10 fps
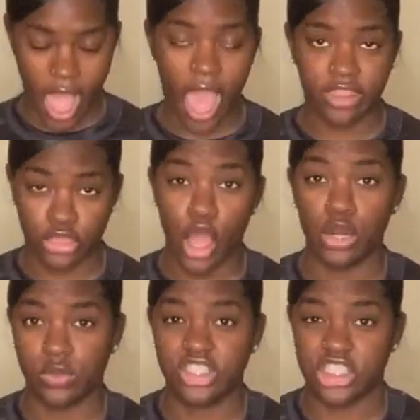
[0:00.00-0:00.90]
I thought
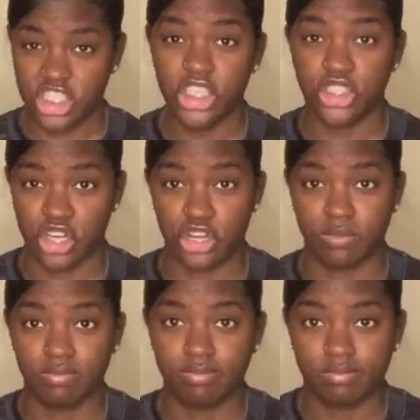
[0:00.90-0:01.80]
it was a t-shirt,
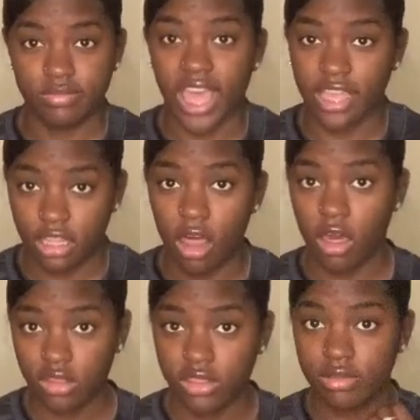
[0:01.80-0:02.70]
like
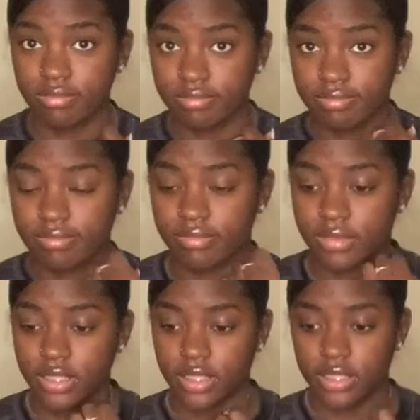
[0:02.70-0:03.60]
cloth.
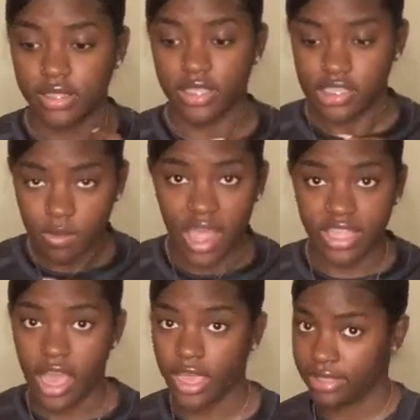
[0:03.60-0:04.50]
That's why I
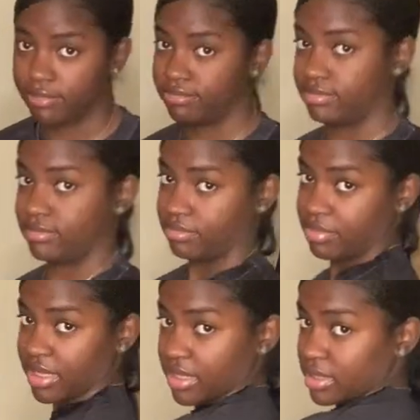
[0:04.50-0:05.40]
got it.
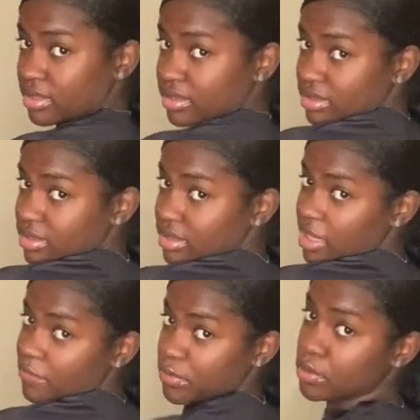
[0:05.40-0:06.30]
But
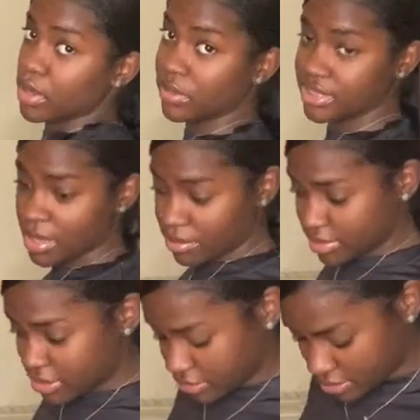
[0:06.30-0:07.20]
if you know what type of
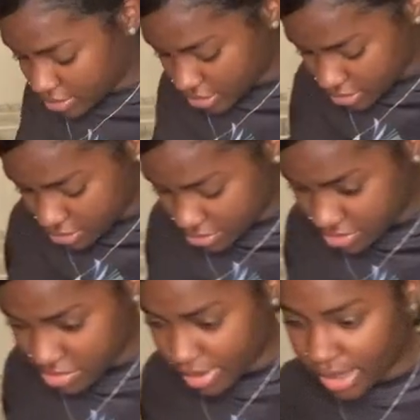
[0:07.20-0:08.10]
material it is and you
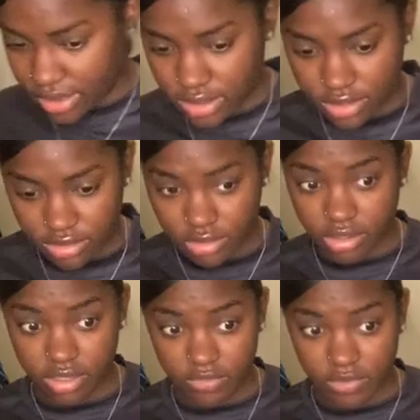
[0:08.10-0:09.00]
still buy it, then you're
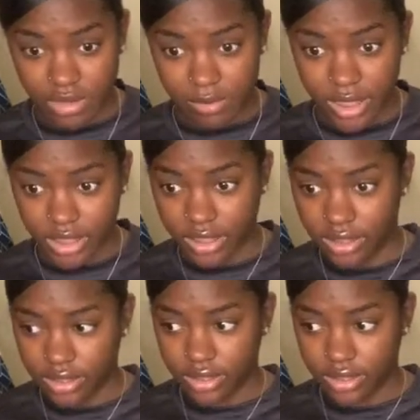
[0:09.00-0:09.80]
in for your money.